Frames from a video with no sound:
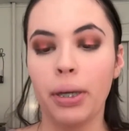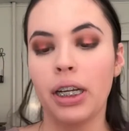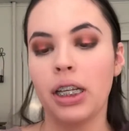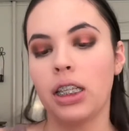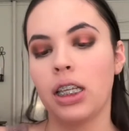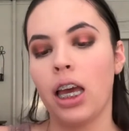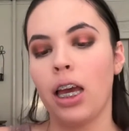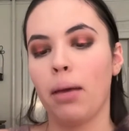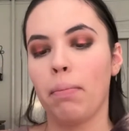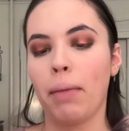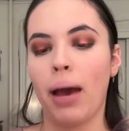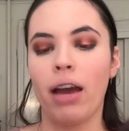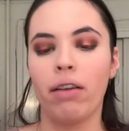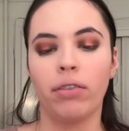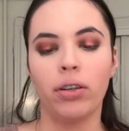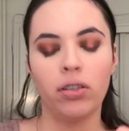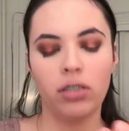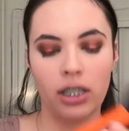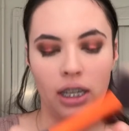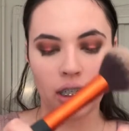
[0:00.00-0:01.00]
going to take my
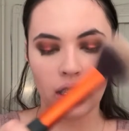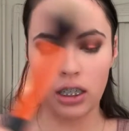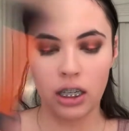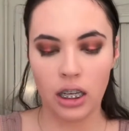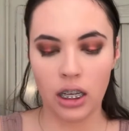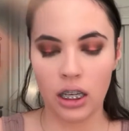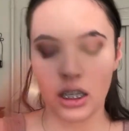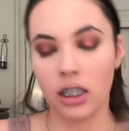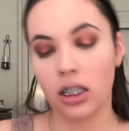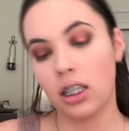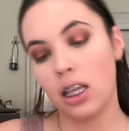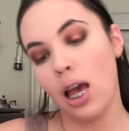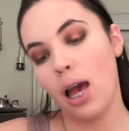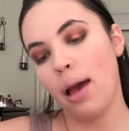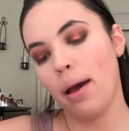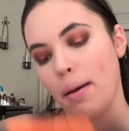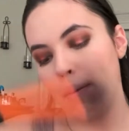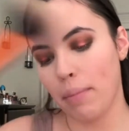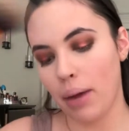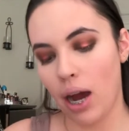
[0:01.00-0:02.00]
Real Techniques
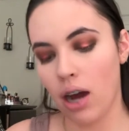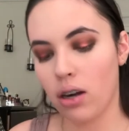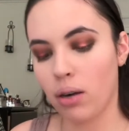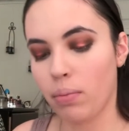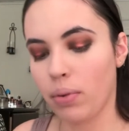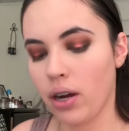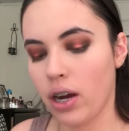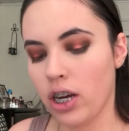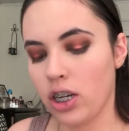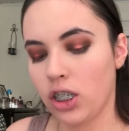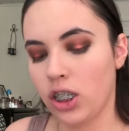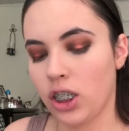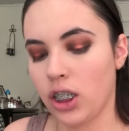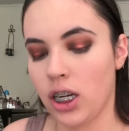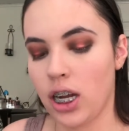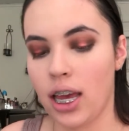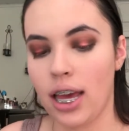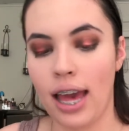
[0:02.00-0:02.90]
powder brush